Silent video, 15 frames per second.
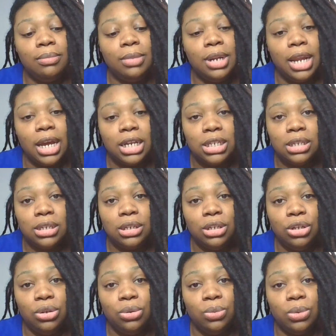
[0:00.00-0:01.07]
next,
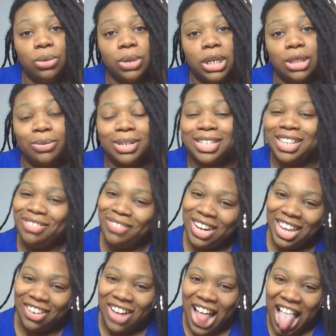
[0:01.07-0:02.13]
you will get the rest of the
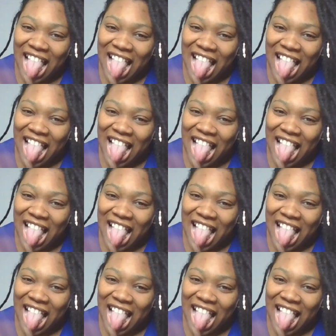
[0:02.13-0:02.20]
video.